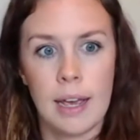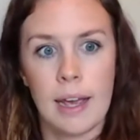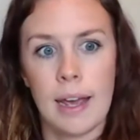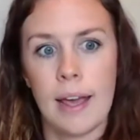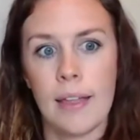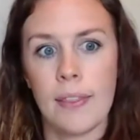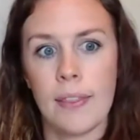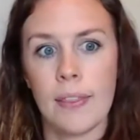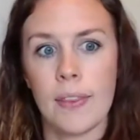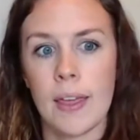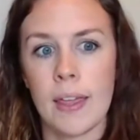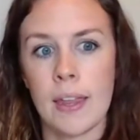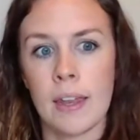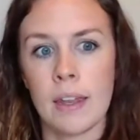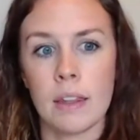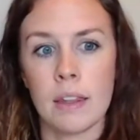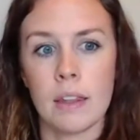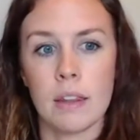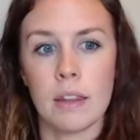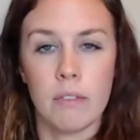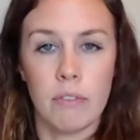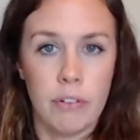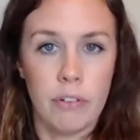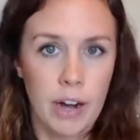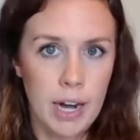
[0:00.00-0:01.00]
And then
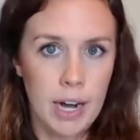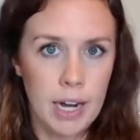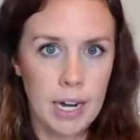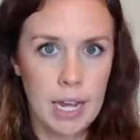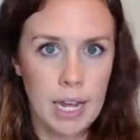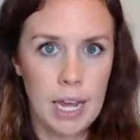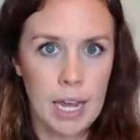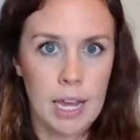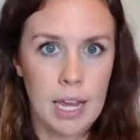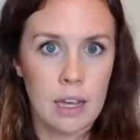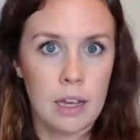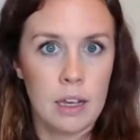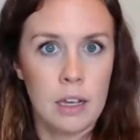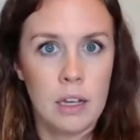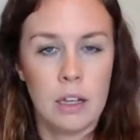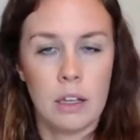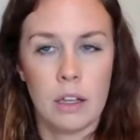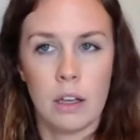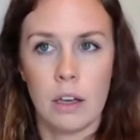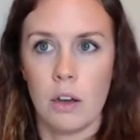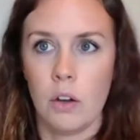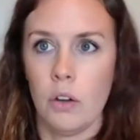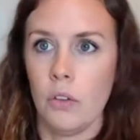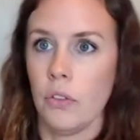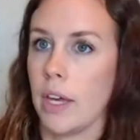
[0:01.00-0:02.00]
Friday,
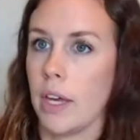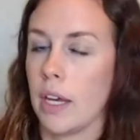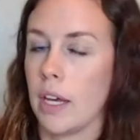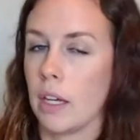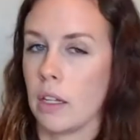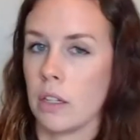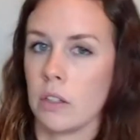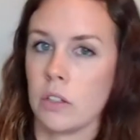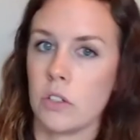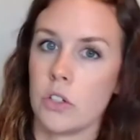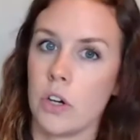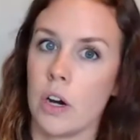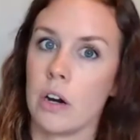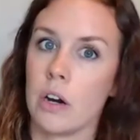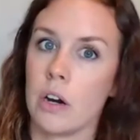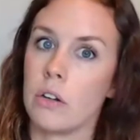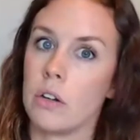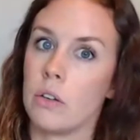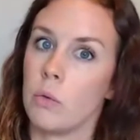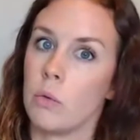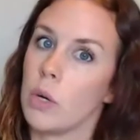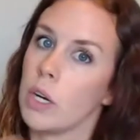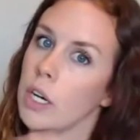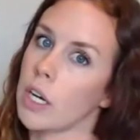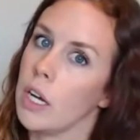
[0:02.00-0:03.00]
they can start
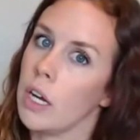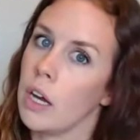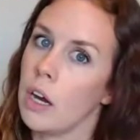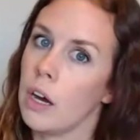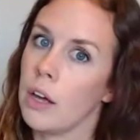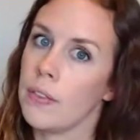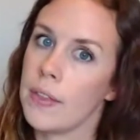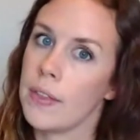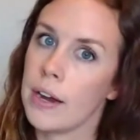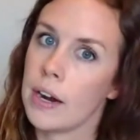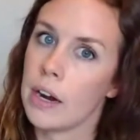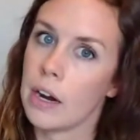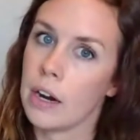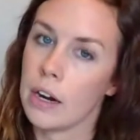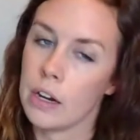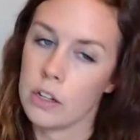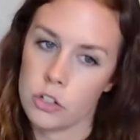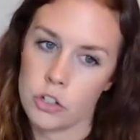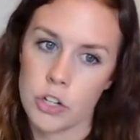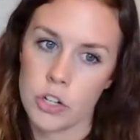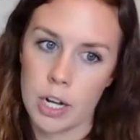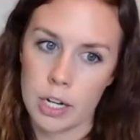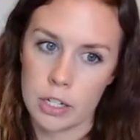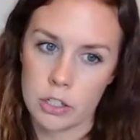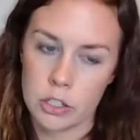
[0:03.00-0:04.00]
working on their
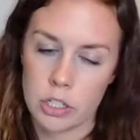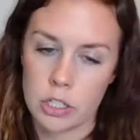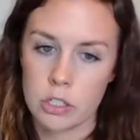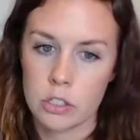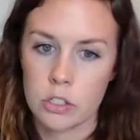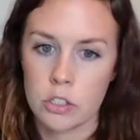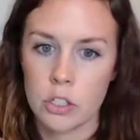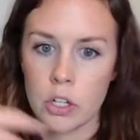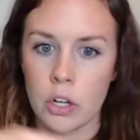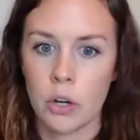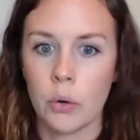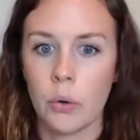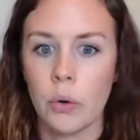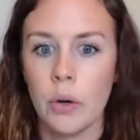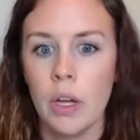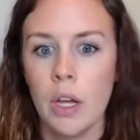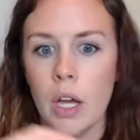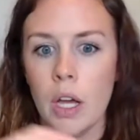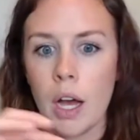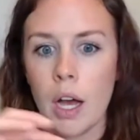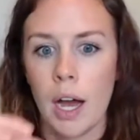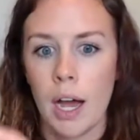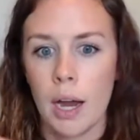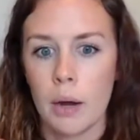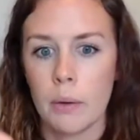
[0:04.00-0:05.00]
introduction. So
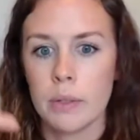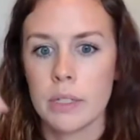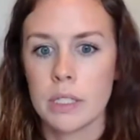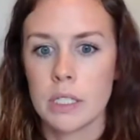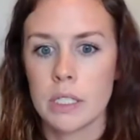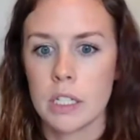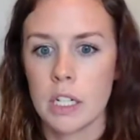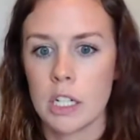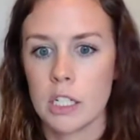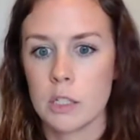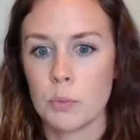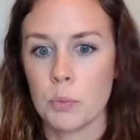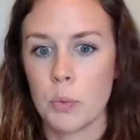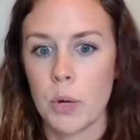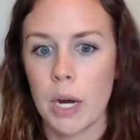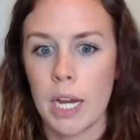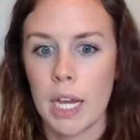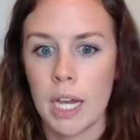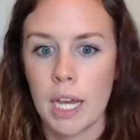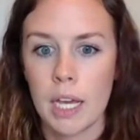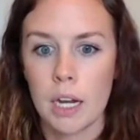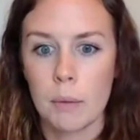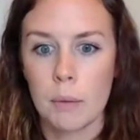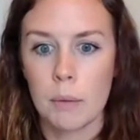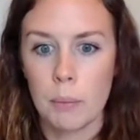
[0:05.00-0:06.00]
I would suggest
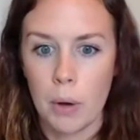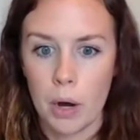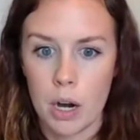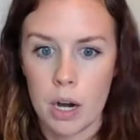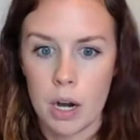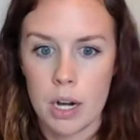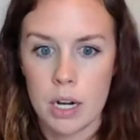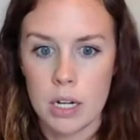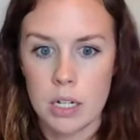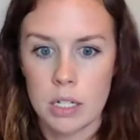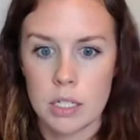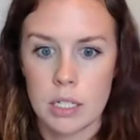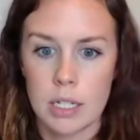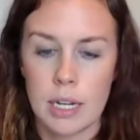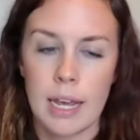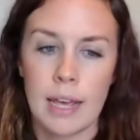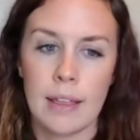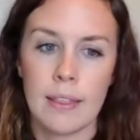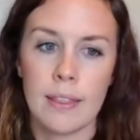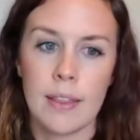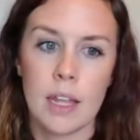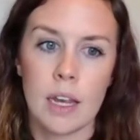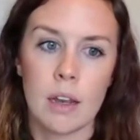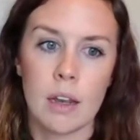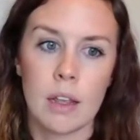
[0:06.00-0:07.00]
breaking it apart
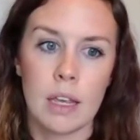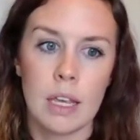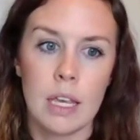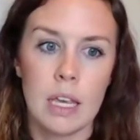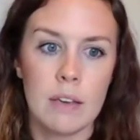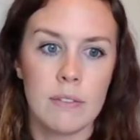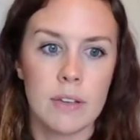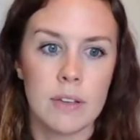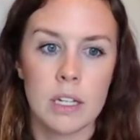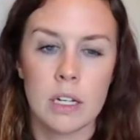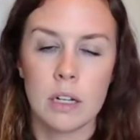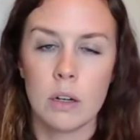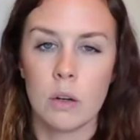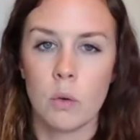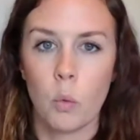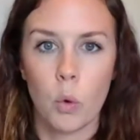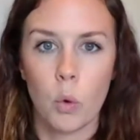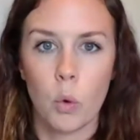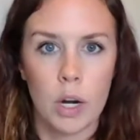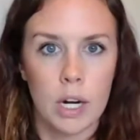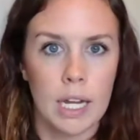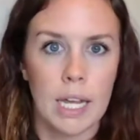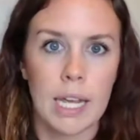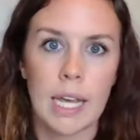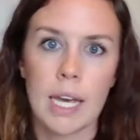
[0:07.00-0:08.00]
and then even
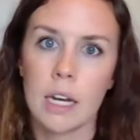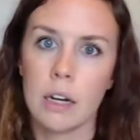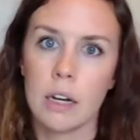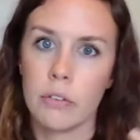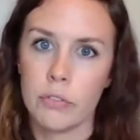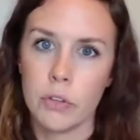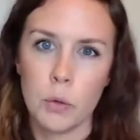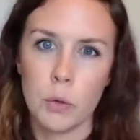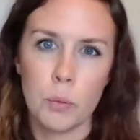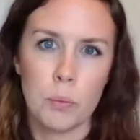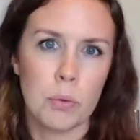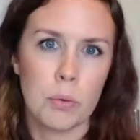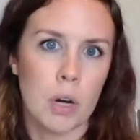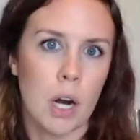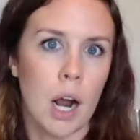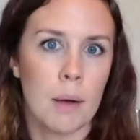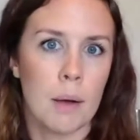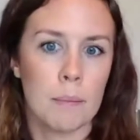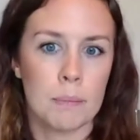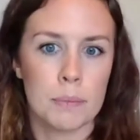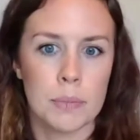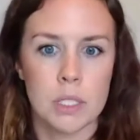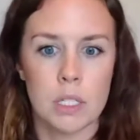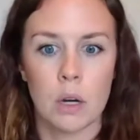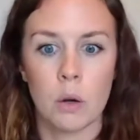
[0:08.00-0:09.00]
working on a few
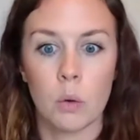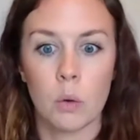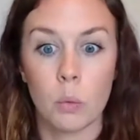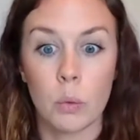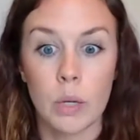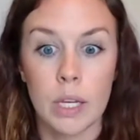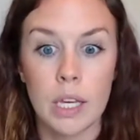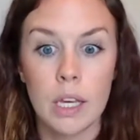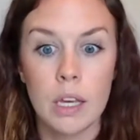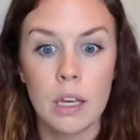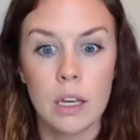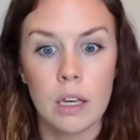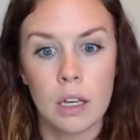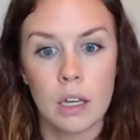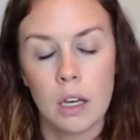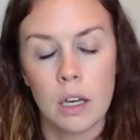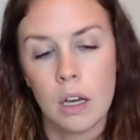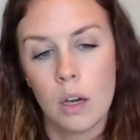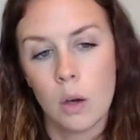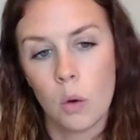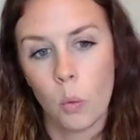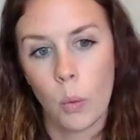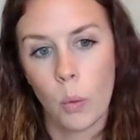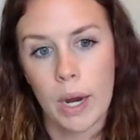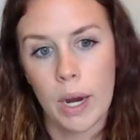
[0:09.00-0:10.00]
prompts a week
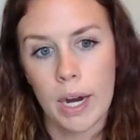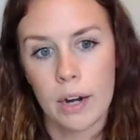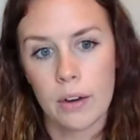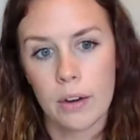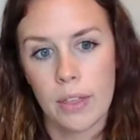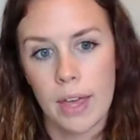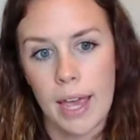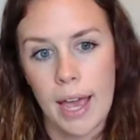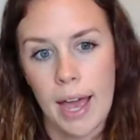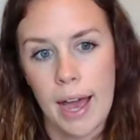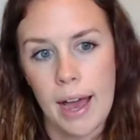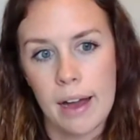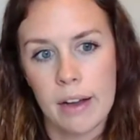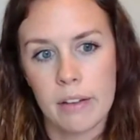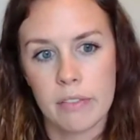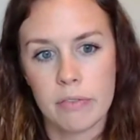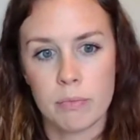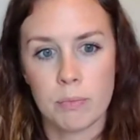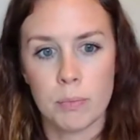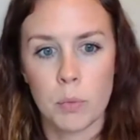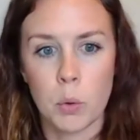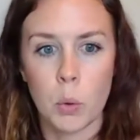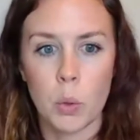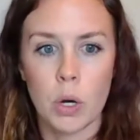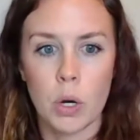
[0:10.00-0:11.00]
where they have
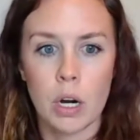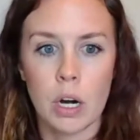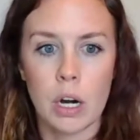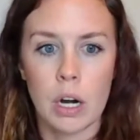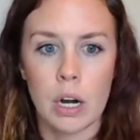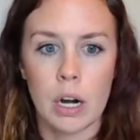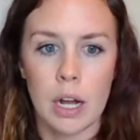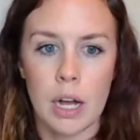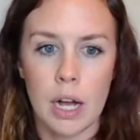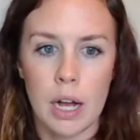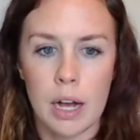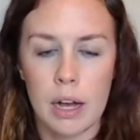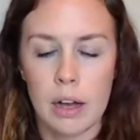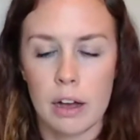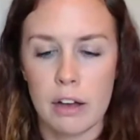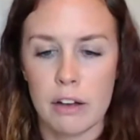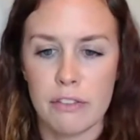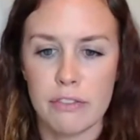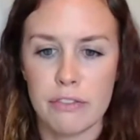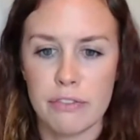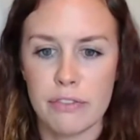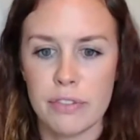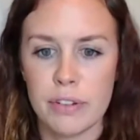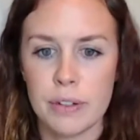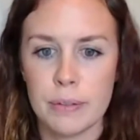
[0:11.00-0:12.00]
more
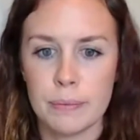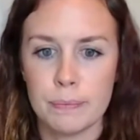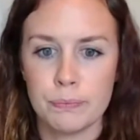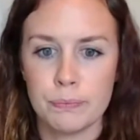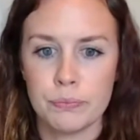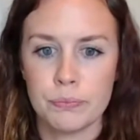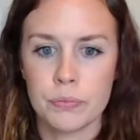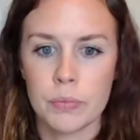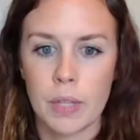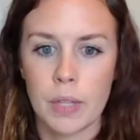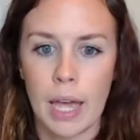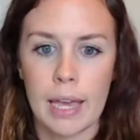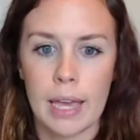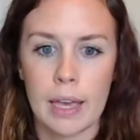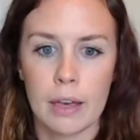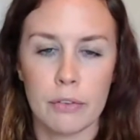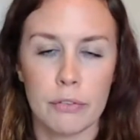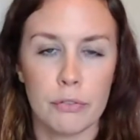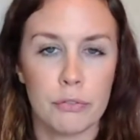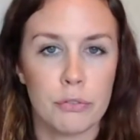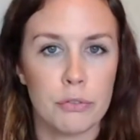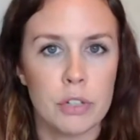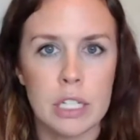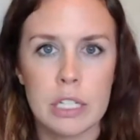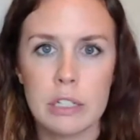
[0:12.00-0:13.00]
of like a
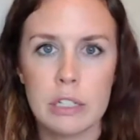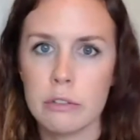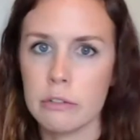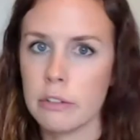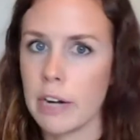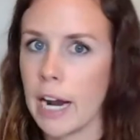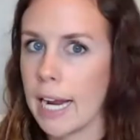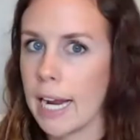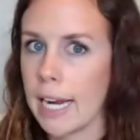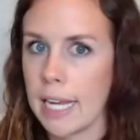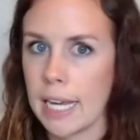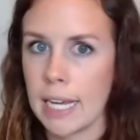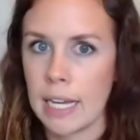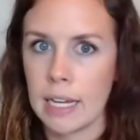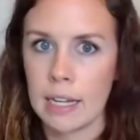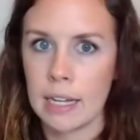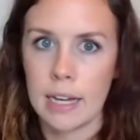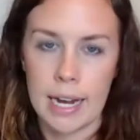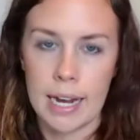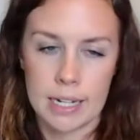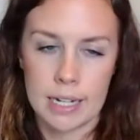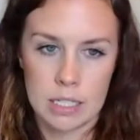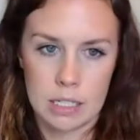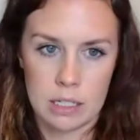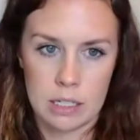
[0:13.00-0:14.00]
free writing
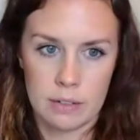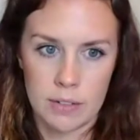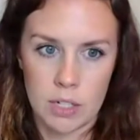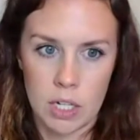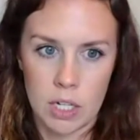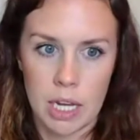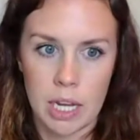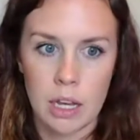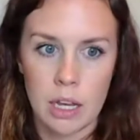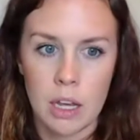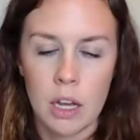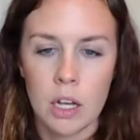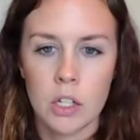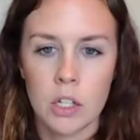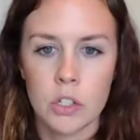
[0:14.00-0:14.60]
activity.